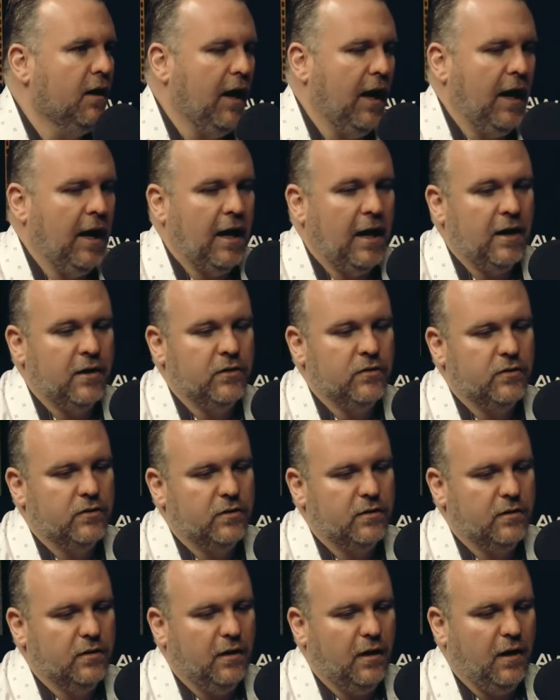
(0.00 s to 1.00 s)
And
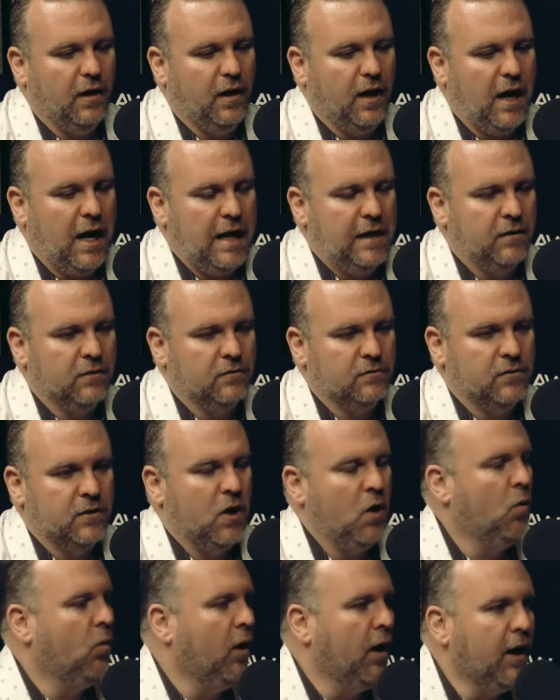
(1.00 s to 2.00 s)
I don't
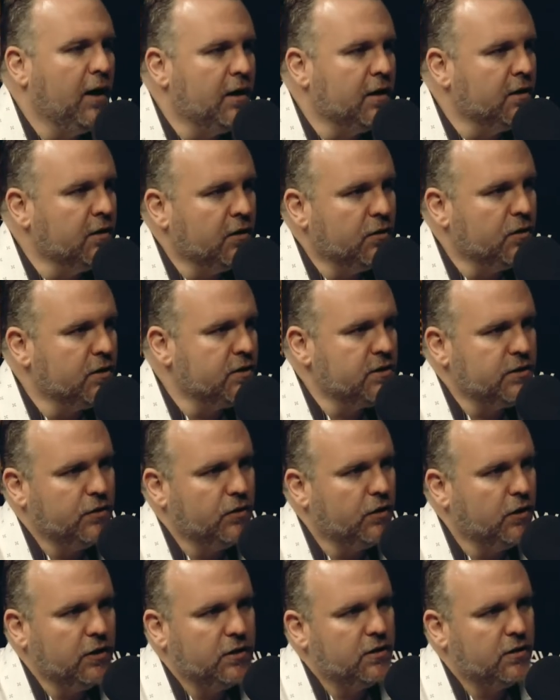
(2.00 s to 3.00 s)
know why I didn't do it
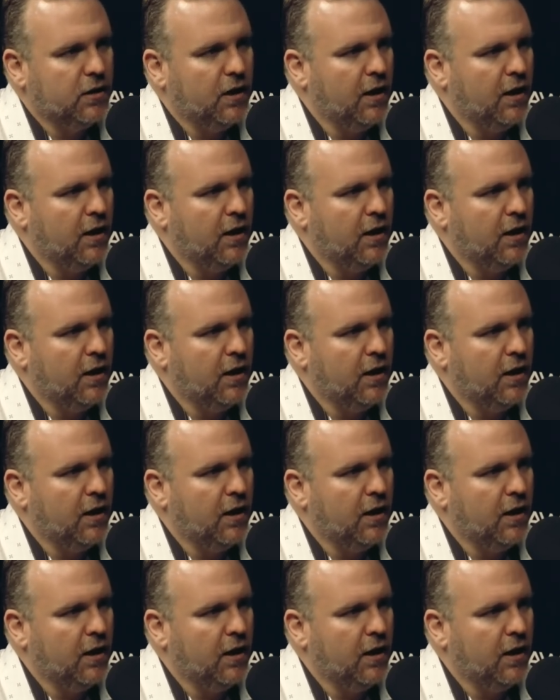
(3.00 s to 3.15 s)
sooner.